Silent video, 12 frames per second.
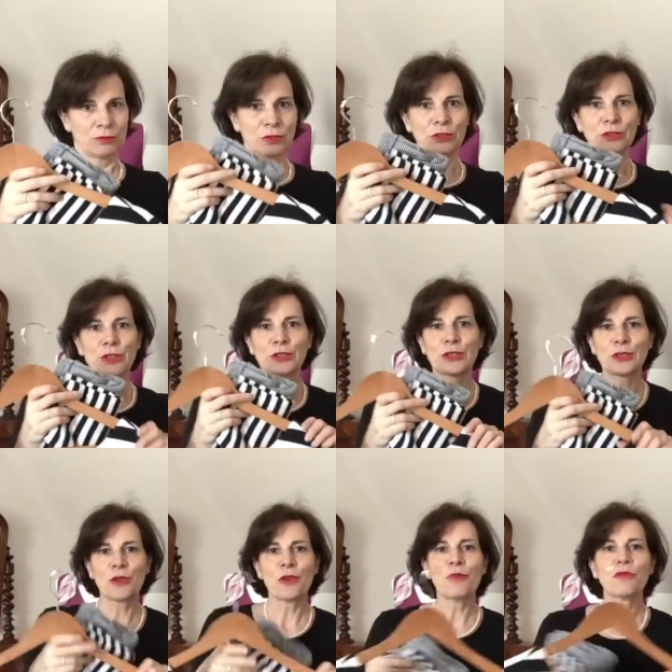not, not
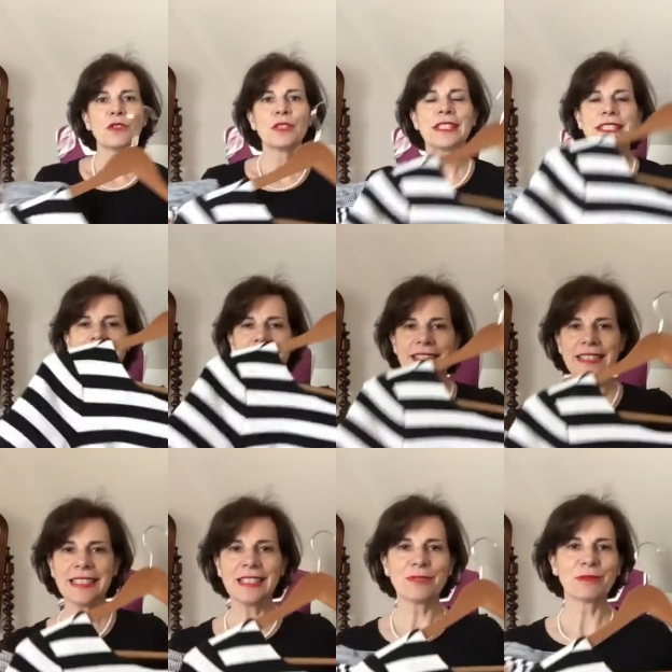overly
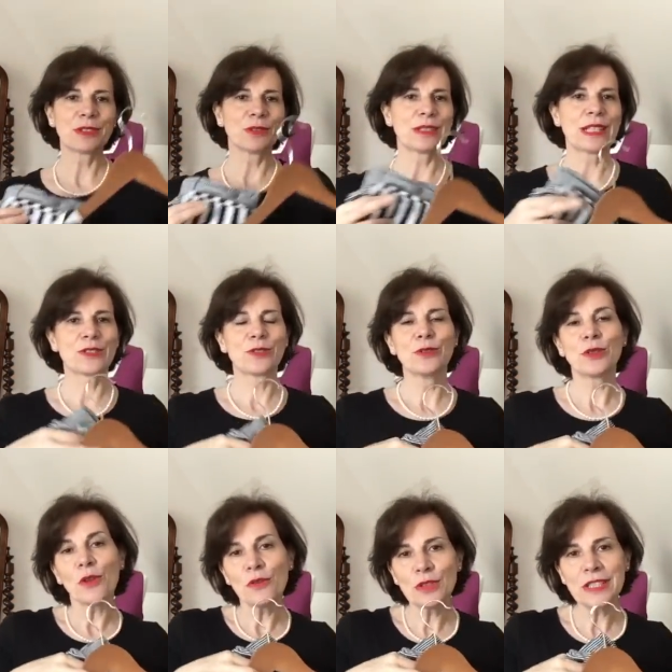sexy. We don't like to look
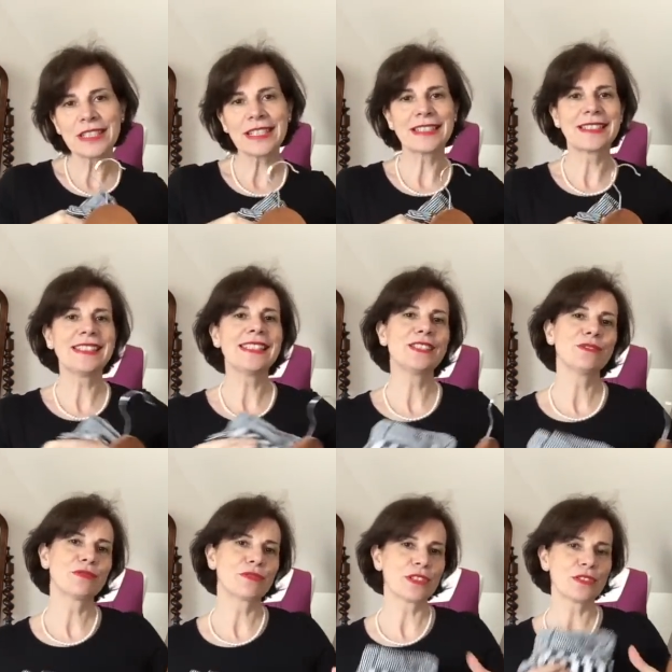overly sexy in
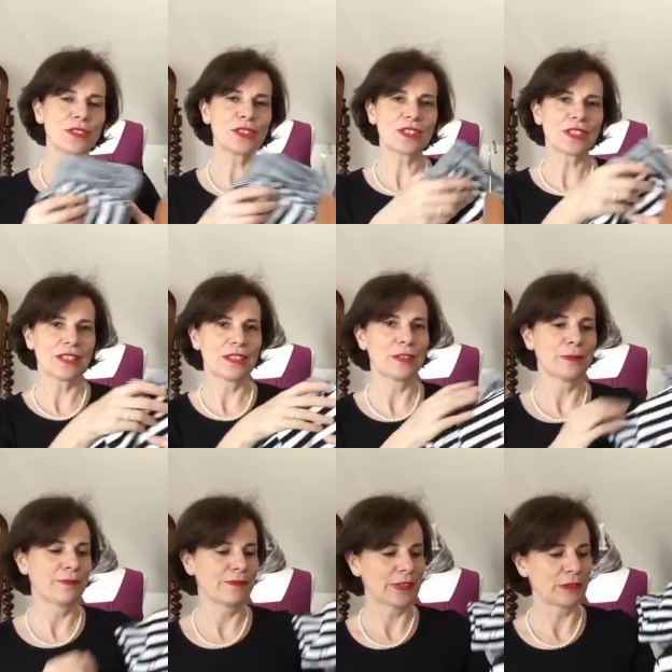France,
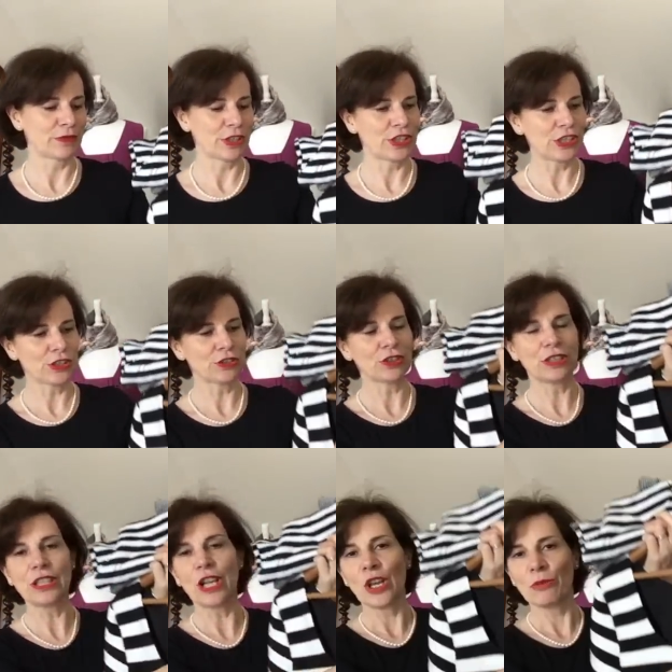um, in French
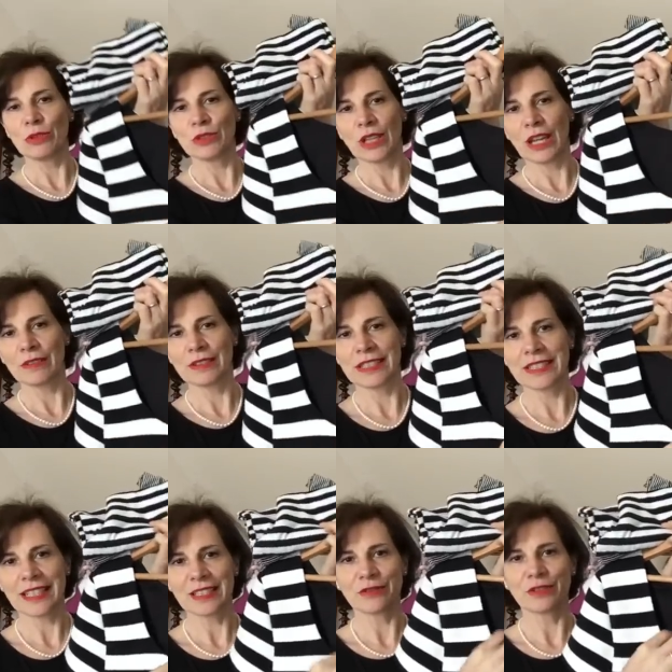certainly, but you have this
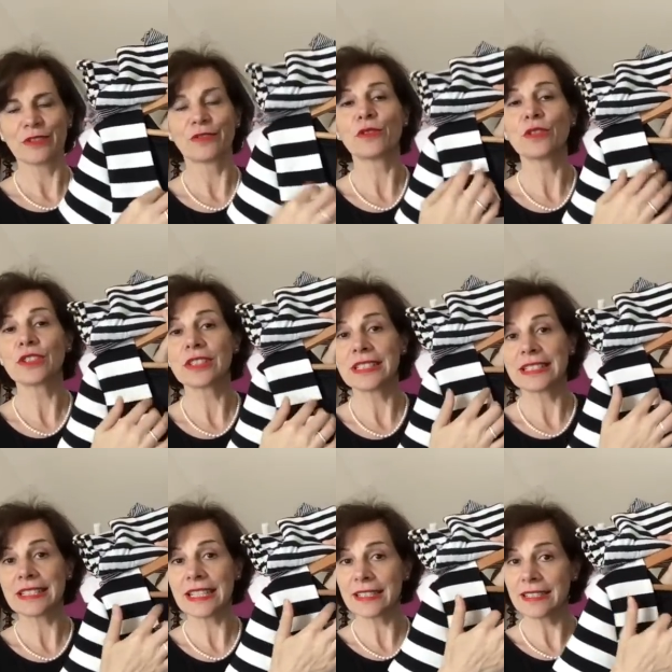kind of, uh, for us it's
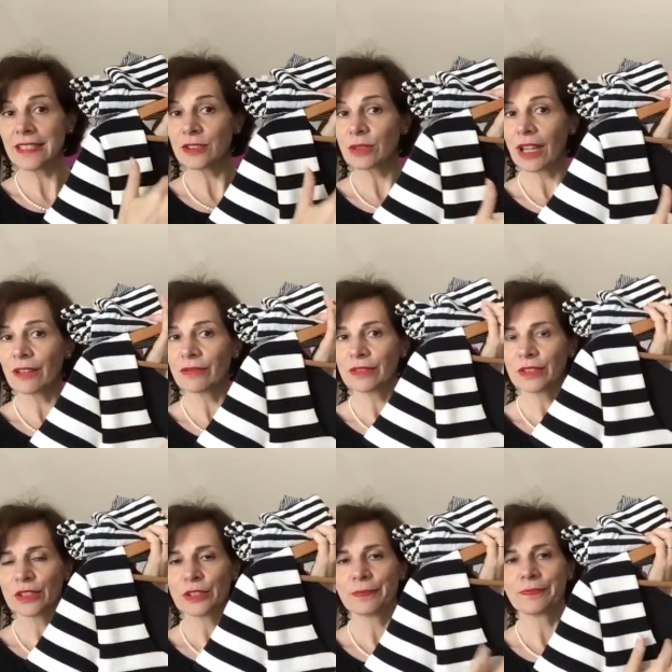sexy to have,
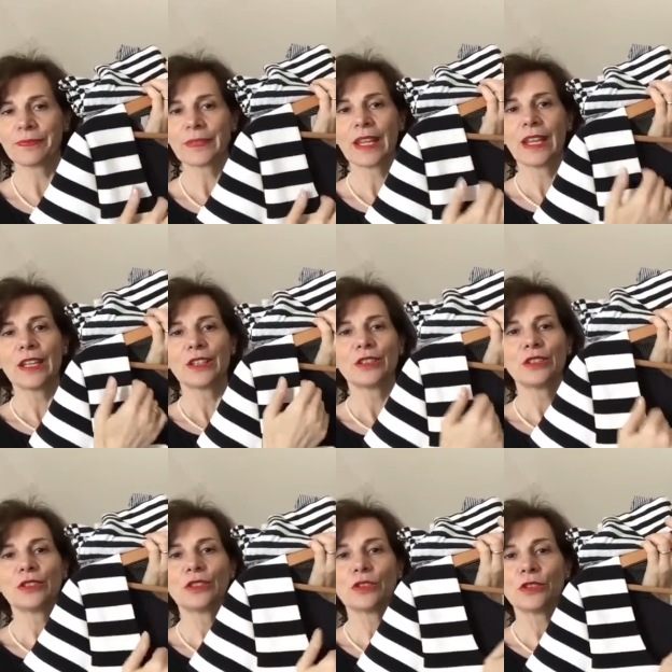um, you
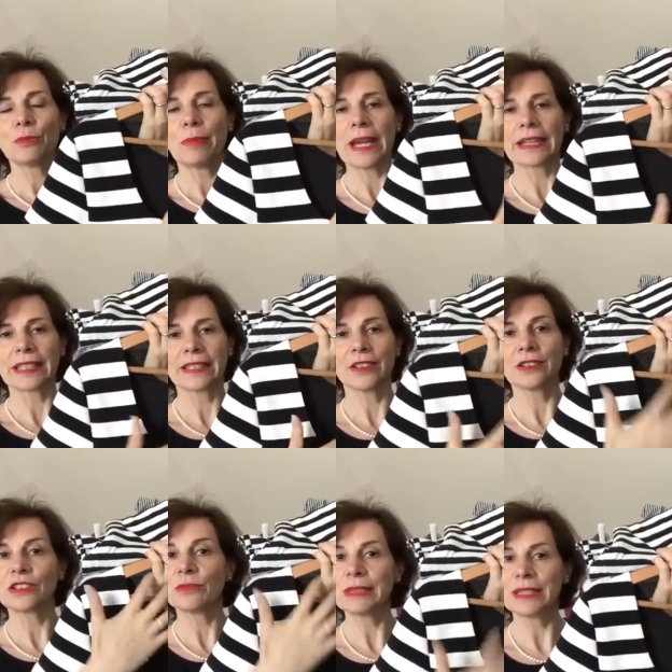know, the, the, back here
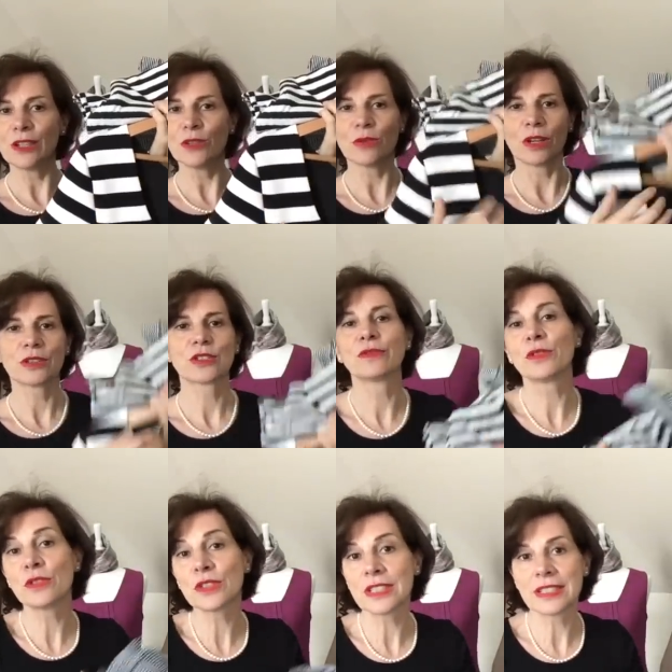that's a bit lower. So
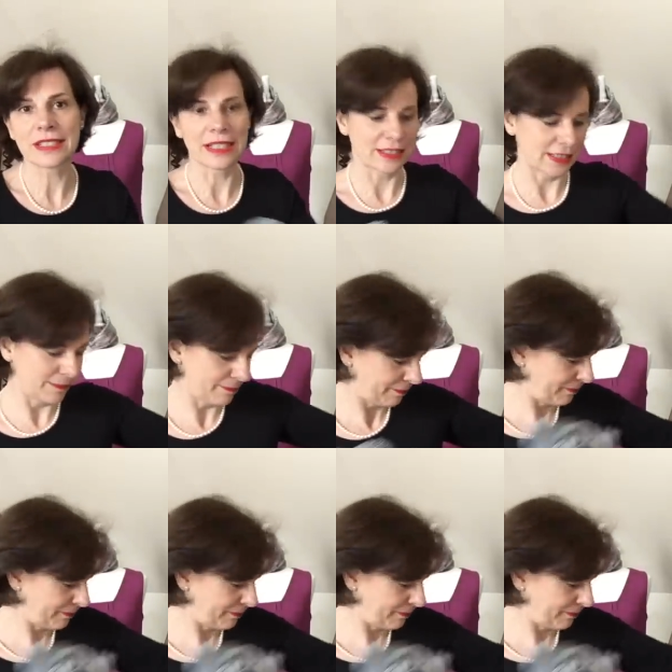for us it's sexy.